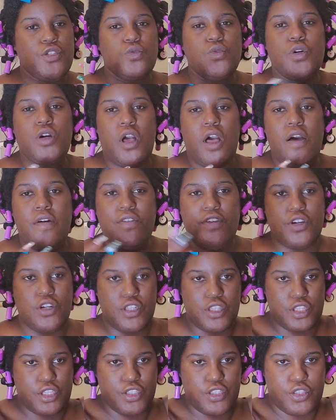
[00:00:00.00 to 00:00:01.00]
will
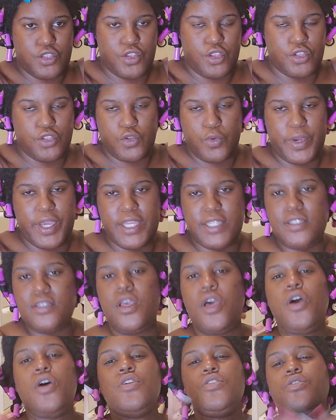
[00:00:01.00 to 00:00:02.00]
cover the twist.
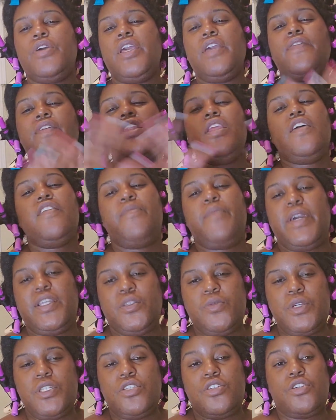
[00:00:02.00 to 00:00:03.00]
So even if my
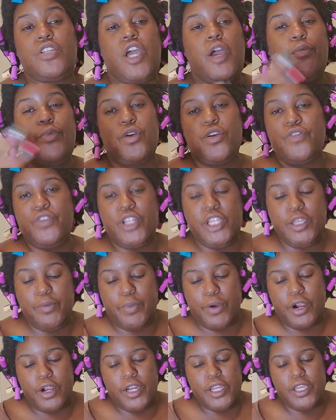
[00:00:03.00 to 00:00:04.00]
twists are not perfectly
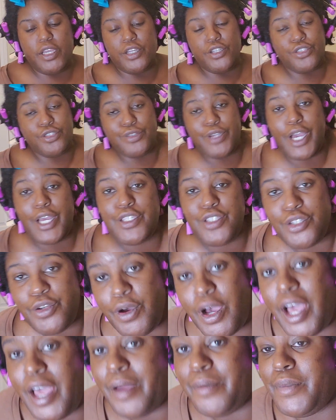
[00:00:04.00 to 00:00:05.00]
parted, because you guys know
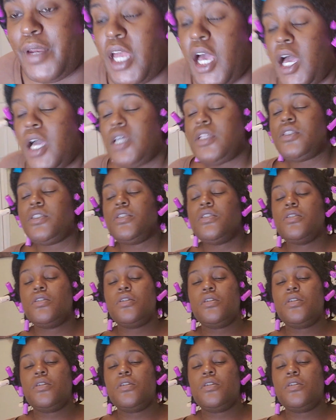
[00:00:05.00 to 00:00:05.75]
I am not